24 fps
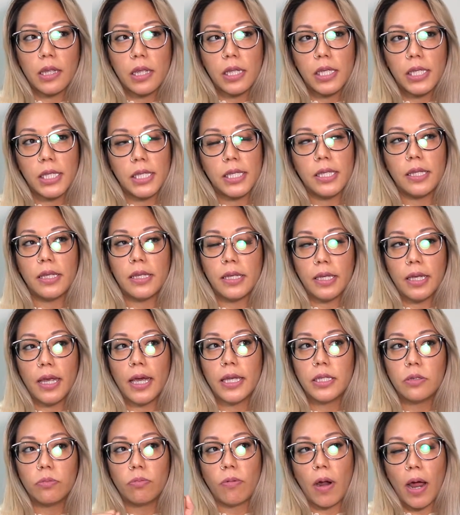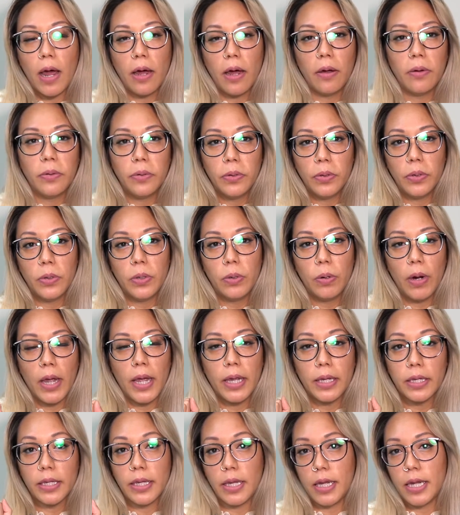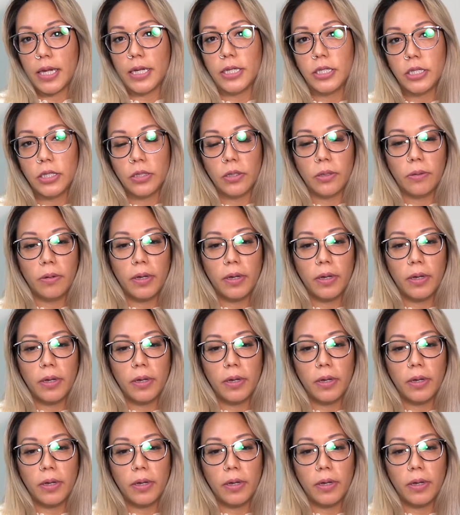see as Rahu and Ketu.